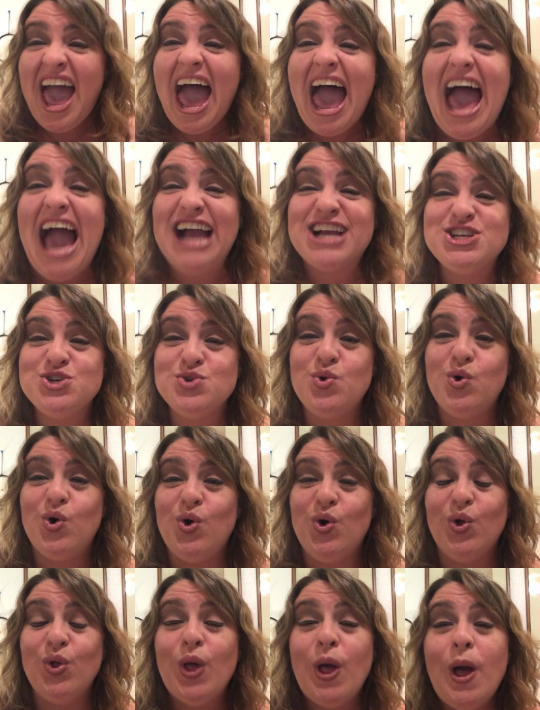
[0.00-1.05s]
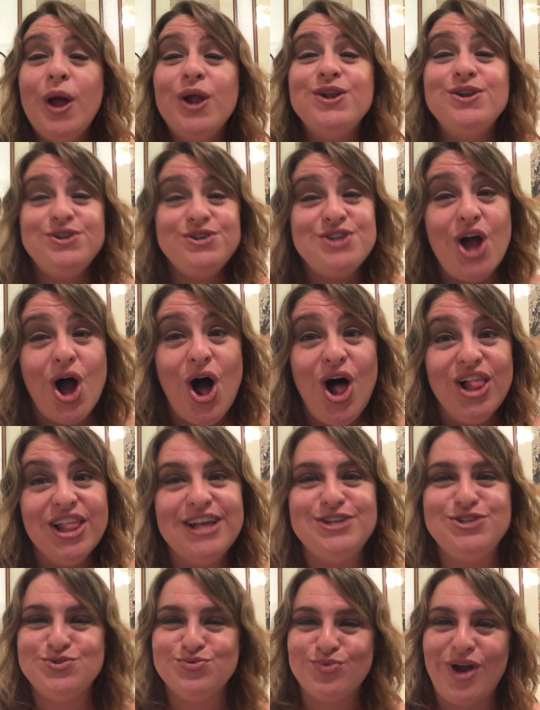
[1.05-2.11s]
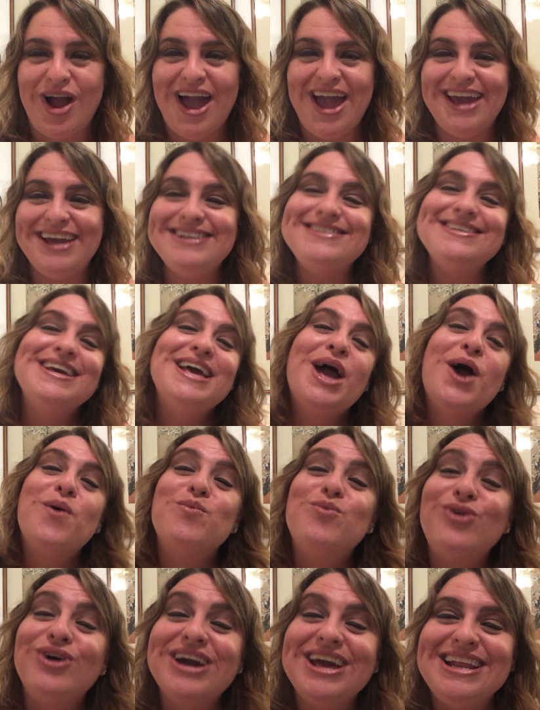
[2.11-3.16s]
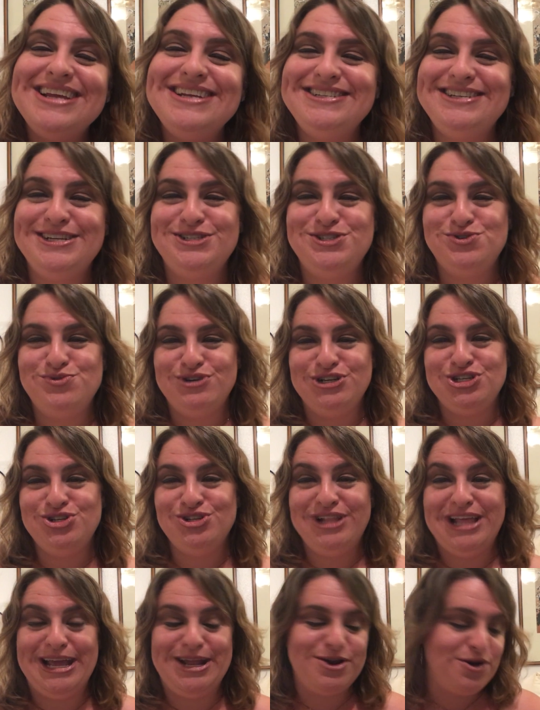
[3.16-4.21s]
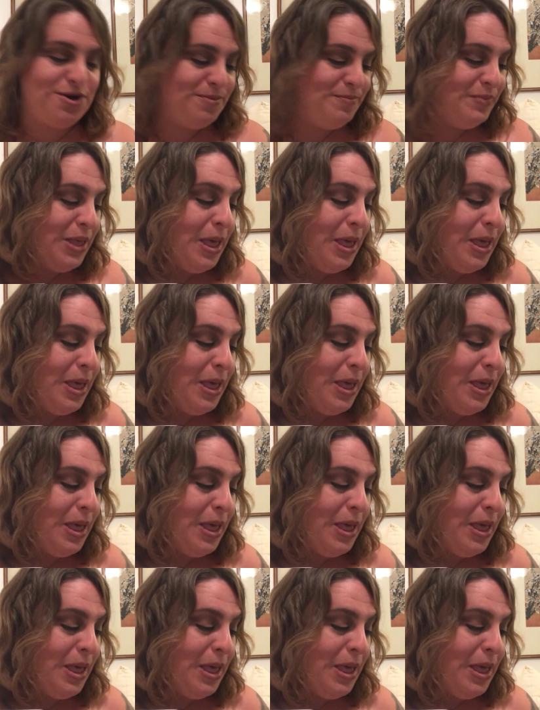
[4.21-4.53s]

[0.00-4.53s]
actual knowledge, right? We'll get into intuition later.